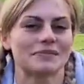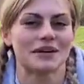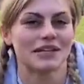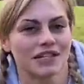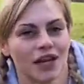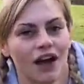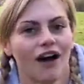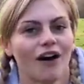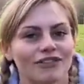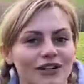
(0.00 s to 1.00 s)
which,
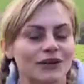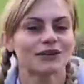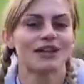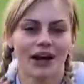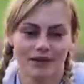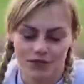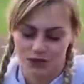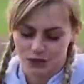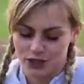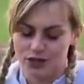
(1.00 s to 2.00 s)
of course, I am
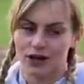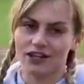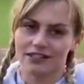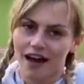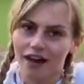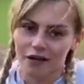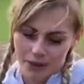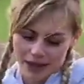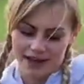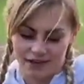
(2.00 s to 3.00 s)
sure that you guys are
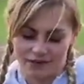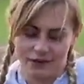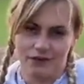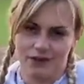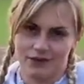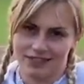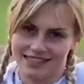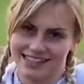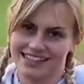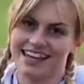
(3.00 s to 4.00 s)
aware of who the oldest
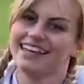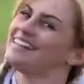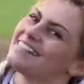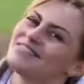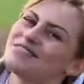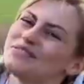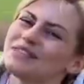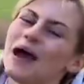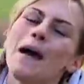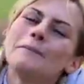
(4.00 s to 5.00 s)
is. It is, of course,
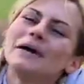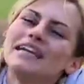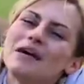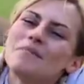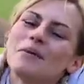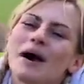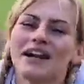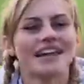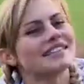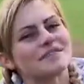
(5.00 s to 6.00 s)
my
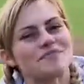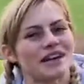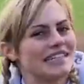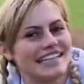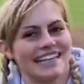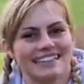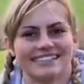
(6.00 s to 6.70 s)
number one, Spritey.